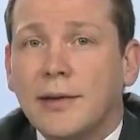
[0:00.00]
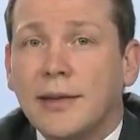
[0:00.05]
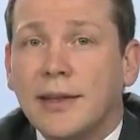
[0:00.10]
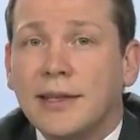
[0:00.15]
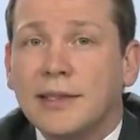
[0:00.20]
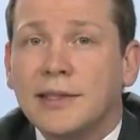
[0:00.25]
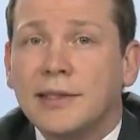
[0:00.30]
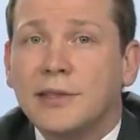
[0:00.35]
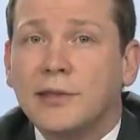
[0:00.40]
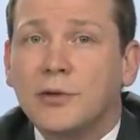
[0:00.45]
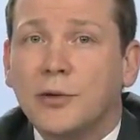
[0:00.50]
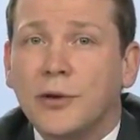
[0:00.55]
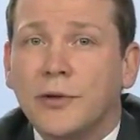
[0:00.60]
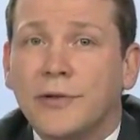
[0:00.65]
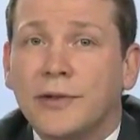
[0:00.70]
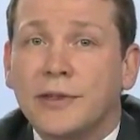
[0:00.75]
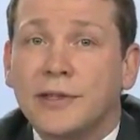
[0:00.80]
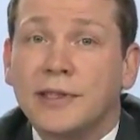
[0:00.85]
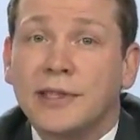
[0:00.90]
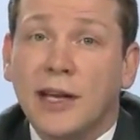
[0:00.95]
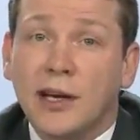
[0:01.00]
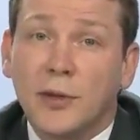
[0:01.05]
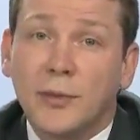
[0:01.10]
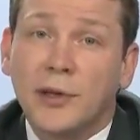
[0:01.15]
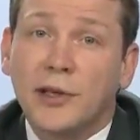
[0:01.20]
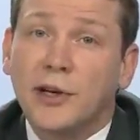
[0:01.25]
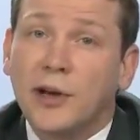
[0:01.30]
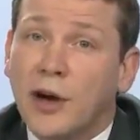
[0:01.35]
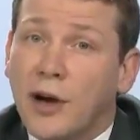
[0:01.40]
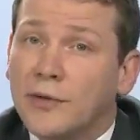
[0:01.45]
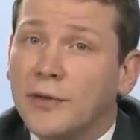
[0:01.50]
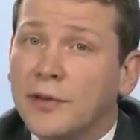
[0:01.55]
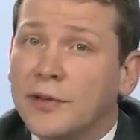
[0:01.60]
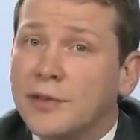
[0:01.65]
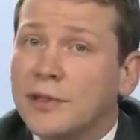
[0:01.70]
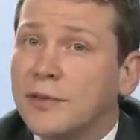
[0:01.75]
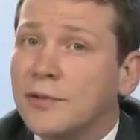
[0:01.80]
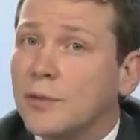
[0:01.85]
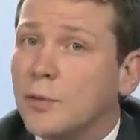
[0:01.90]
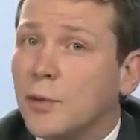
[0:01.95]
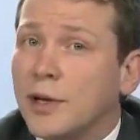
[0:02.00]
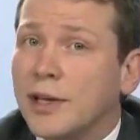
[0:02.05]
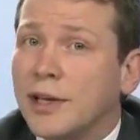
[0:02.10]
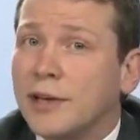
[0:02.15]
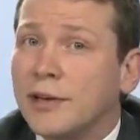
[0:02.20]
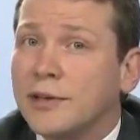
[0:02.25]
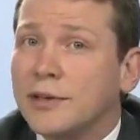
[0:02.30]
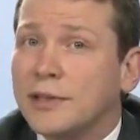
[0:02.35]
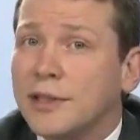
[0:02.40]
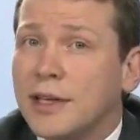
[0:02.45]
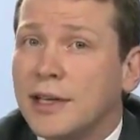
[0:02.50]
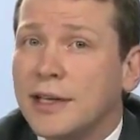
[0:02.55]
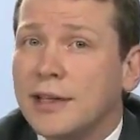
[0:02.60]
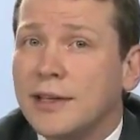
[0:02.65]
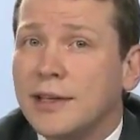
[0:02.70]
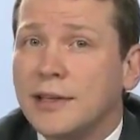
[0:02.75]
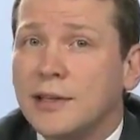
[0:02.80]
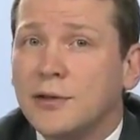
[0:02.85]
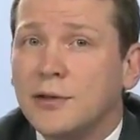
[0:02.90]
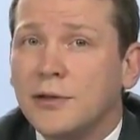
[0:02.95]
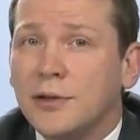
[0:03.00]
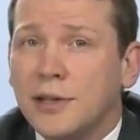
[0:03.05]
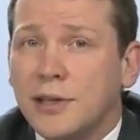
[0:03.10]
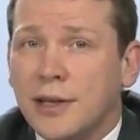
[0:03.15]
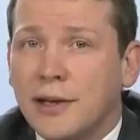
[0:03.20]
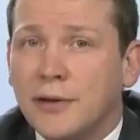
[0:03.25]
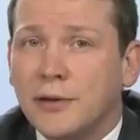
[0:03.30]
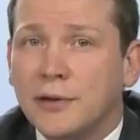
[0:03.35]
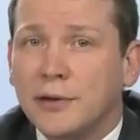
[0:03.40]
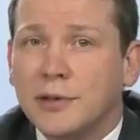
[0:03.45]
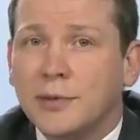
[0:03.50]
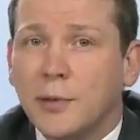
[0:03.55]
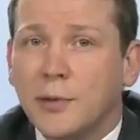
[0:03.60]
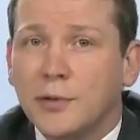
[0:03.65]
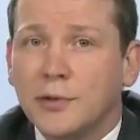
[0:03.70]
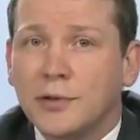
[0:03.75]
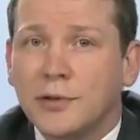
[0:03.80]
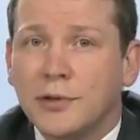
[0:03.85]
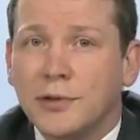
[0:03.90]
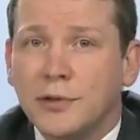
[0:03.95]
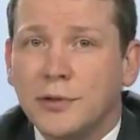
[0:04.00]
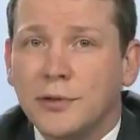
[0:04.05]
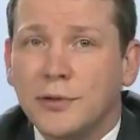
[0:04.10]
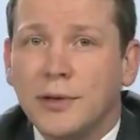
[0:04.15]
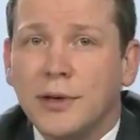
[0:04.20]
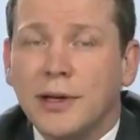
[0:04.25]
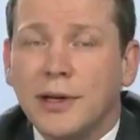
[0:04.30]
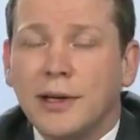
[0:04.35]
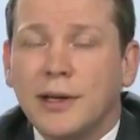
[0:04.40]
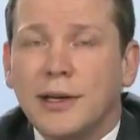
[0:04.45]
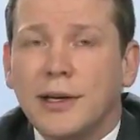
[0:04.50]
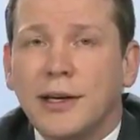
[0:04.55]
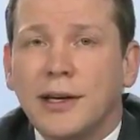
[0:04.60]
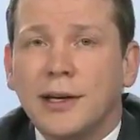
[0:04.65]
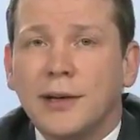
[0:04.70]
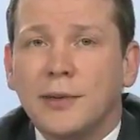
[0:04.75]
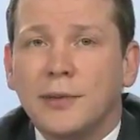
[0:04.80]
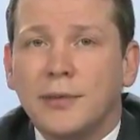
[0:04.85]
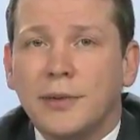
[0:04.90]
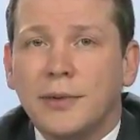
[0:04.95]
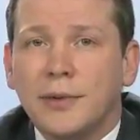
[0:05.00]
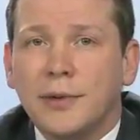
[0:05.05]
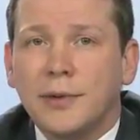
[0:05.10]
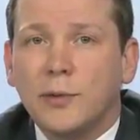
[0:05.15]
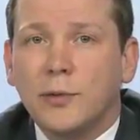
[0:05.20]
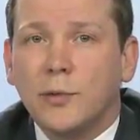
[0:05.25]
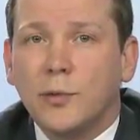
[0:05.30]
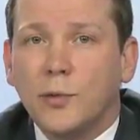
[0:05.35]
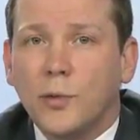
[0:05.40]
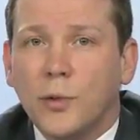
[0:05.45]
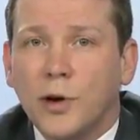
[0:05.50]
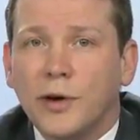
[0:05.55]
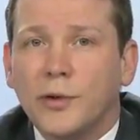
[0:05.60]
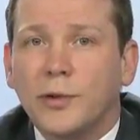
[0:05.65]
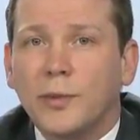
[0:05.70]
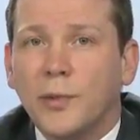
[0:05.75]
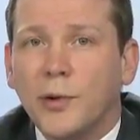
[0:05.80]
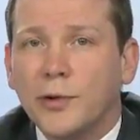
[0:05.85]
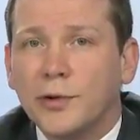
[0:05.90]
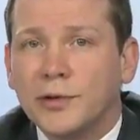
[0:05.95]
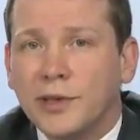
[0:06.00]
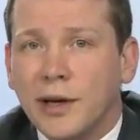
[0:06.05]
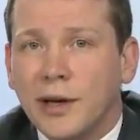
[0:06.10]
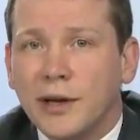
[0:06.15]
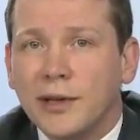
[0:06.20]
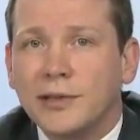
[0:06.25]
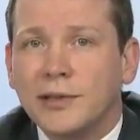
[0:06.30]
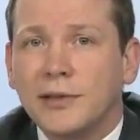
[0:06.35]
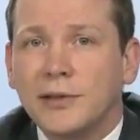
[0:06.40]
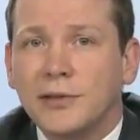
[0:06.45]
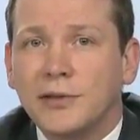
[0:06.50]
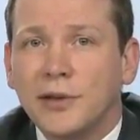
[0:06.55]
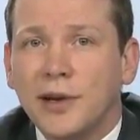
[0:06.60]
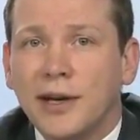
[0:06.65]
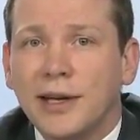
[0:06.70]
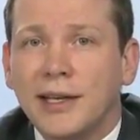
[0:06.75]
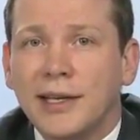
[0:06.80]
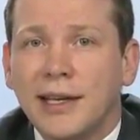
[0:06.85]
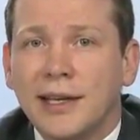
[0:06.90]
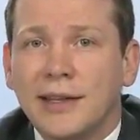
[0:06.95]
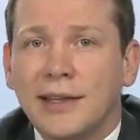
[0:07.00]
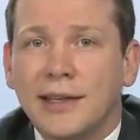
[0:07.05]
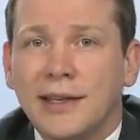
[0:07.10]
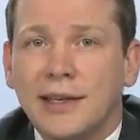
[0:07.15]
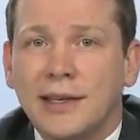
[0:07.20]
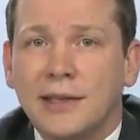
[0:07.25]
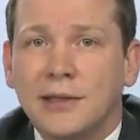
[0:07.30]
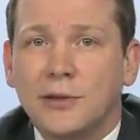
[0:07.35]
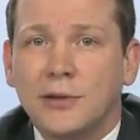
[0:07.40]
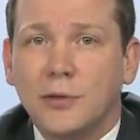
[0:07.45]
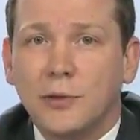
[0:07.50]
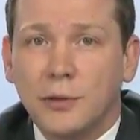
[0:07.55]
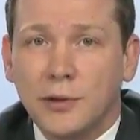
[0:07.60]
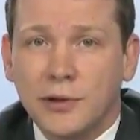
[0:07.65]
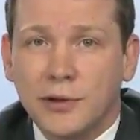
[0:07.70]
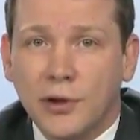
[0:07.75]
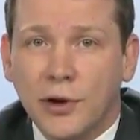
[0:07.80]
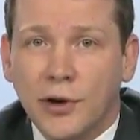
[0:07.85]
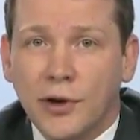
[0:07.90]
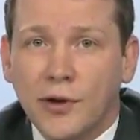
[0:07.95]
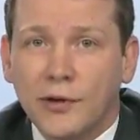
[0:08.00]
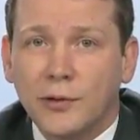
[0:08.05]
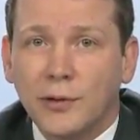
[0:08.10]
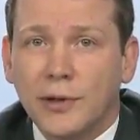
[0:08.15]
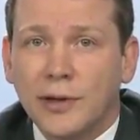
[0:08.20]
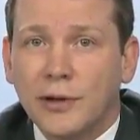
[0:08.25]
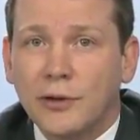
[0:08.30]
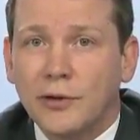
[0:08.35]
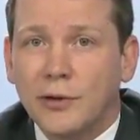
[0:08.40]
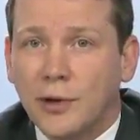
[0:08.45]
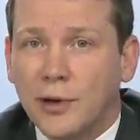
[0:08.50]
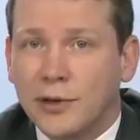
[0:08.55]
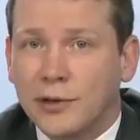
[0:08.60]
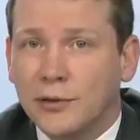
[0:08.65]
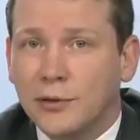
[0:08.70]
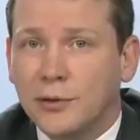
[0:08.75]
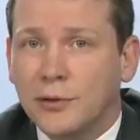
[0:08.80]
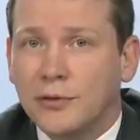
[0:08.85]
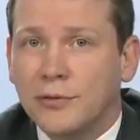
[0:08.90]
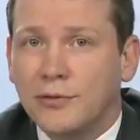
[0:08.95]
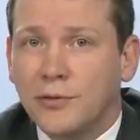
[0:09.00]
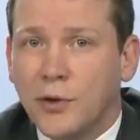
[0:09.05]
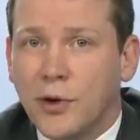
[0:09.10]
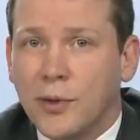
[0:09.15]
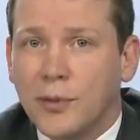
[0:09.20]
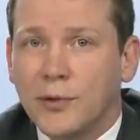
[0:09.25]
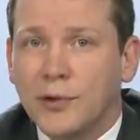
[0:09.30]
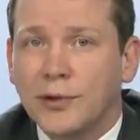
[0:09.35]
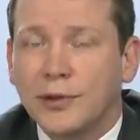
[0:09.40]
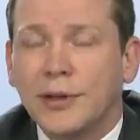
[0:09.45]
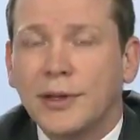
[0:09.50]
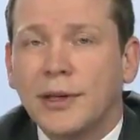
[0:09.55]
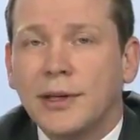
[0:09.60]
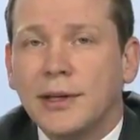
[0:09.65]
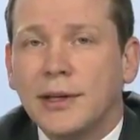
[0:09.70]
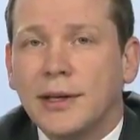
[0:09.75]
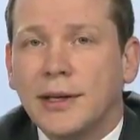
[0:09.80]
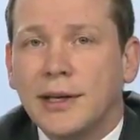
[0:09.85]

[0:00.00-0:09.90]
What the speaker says: This is sort of a settlement conference, and from what I understand, the adjudicator is supposed to work with both sides to try to get the issue resolved without going to a formal